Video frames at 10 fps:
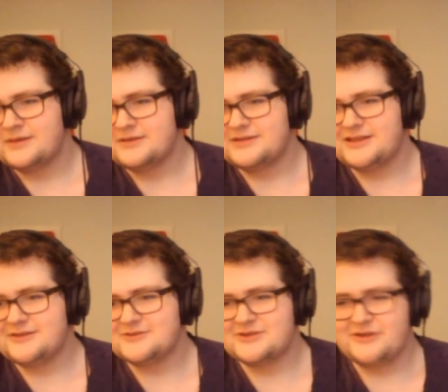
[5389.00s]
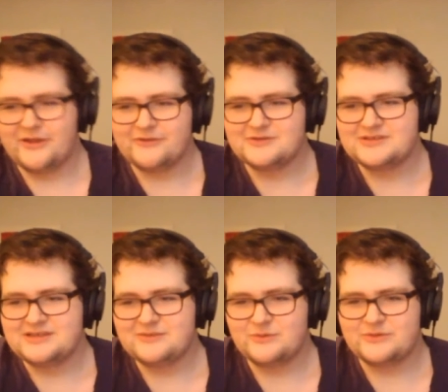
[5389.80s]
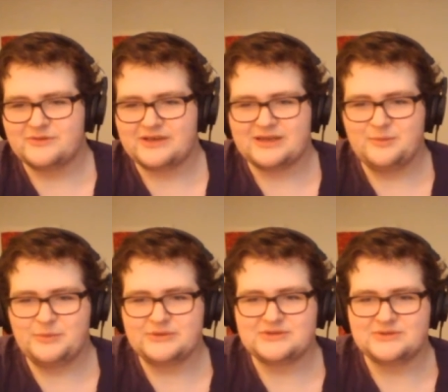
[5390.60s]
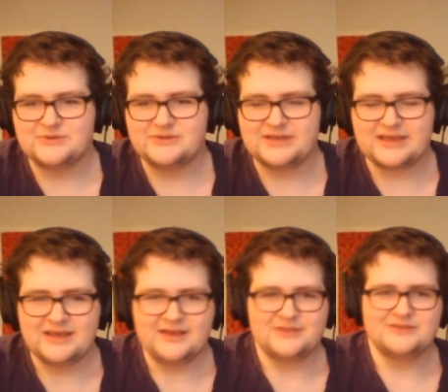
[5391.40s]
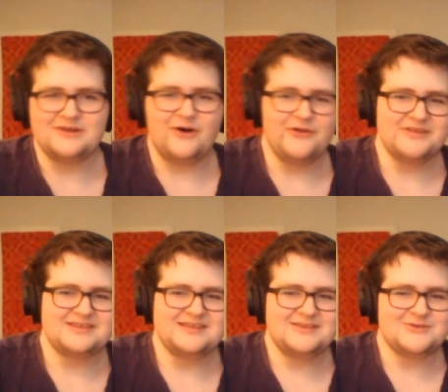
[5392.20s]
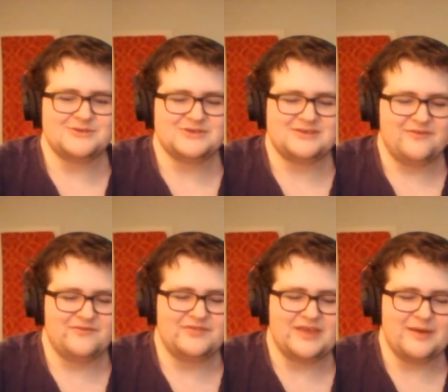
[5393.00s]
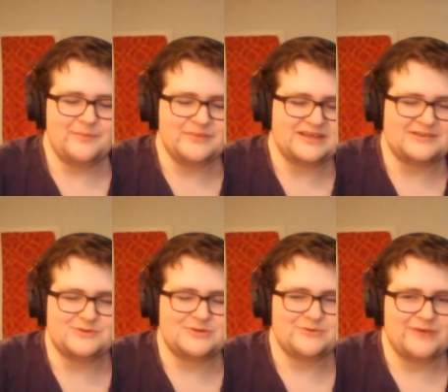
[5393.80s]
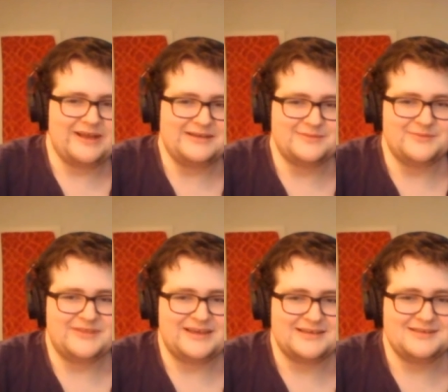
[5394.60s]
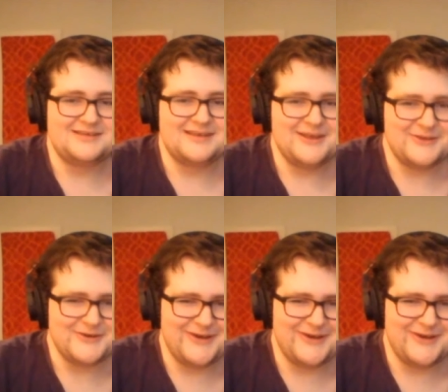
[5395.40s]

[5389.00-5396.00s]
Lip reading: then there's another scene where they're like in a bookstore. Like all the scenes are just of them like doing random things together,